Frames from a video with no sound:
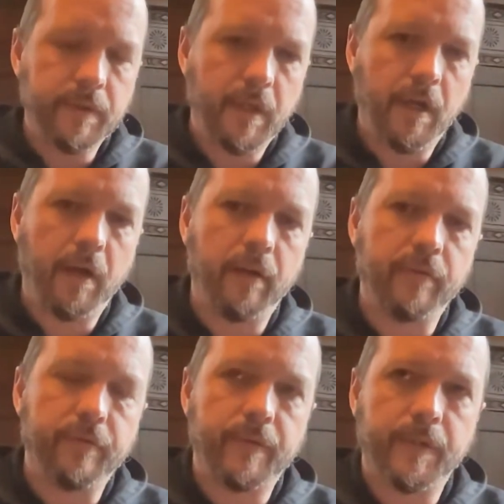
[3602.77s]
you have
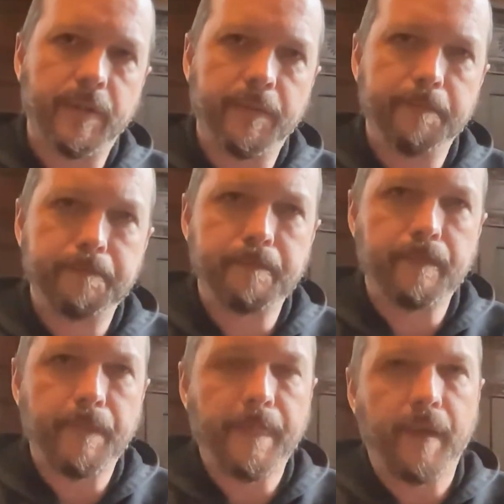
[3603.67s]

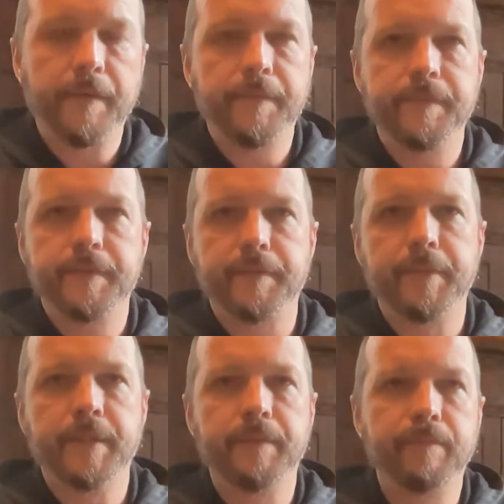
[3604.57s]
some of
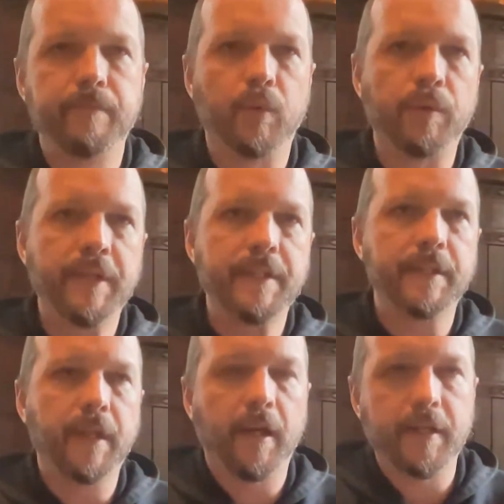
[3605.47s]
the more recent
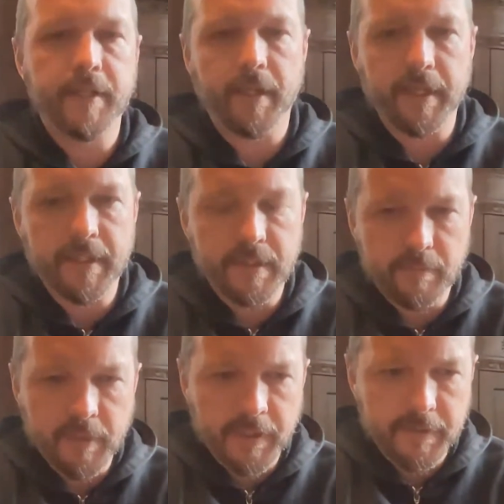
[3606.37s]
guys, Elliott
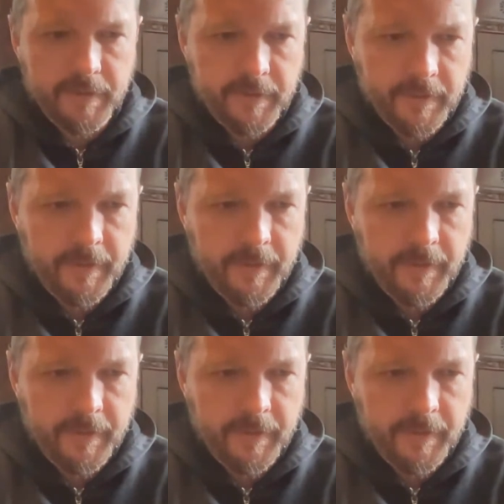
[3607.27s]
Smith,